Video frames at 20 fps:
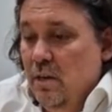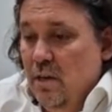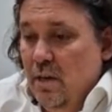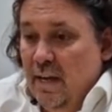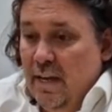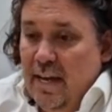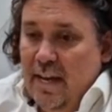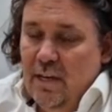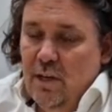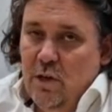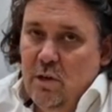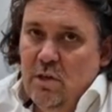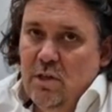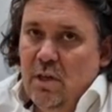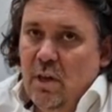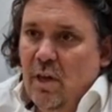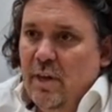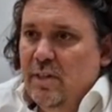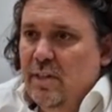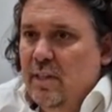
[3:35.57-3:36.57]
Again,
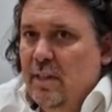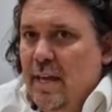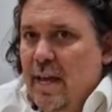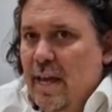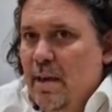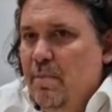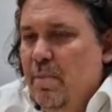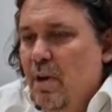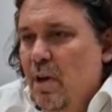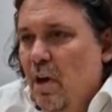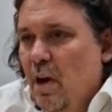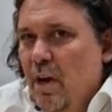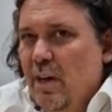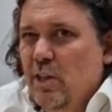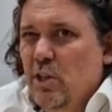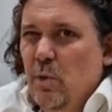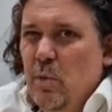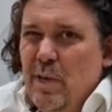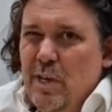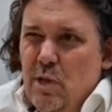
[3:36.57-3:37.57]
utilising the API,
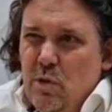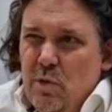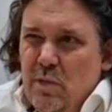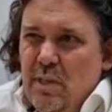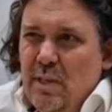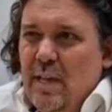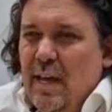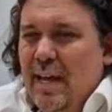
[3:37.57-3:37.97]
so we're using